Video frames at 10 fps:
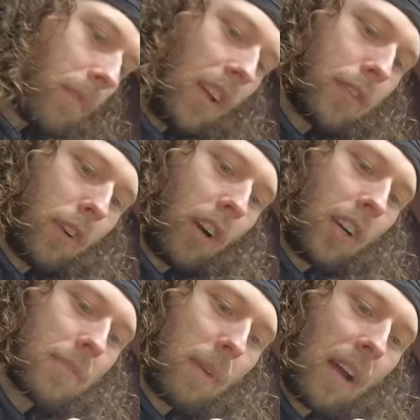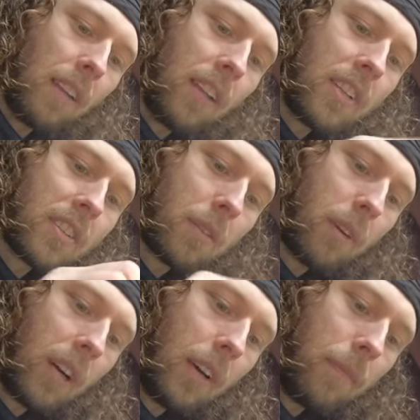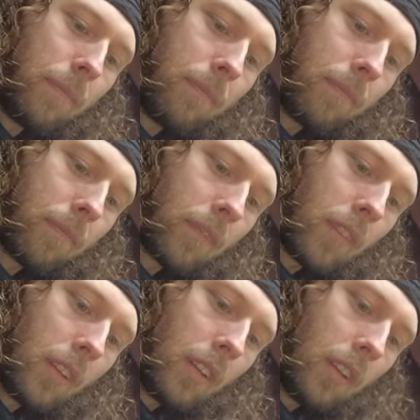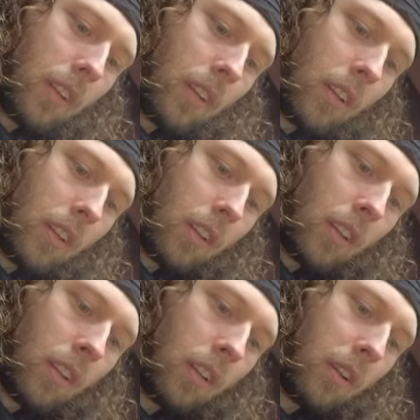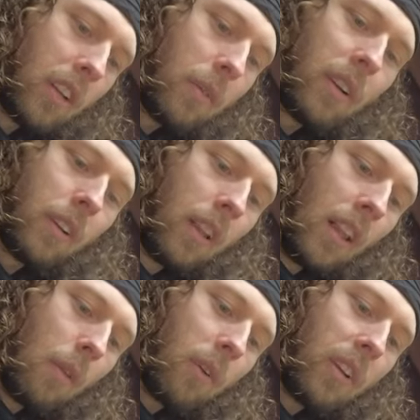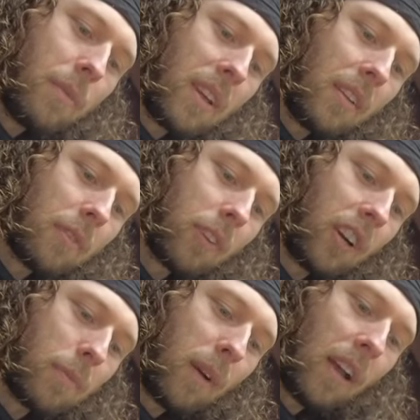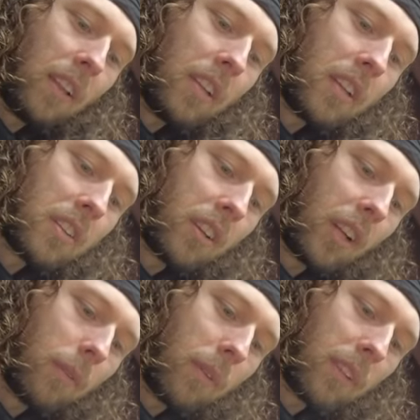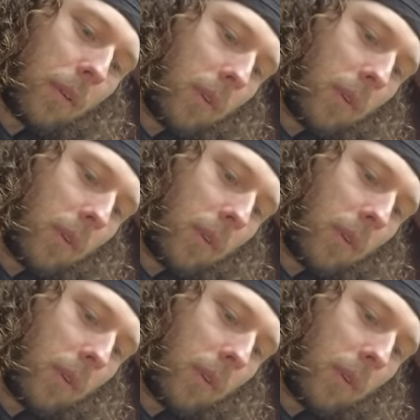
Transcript: As You're far like as mileage or ahead what? of me right now. I'm sorry. What, what, what do you mean? As far as mileage or like what time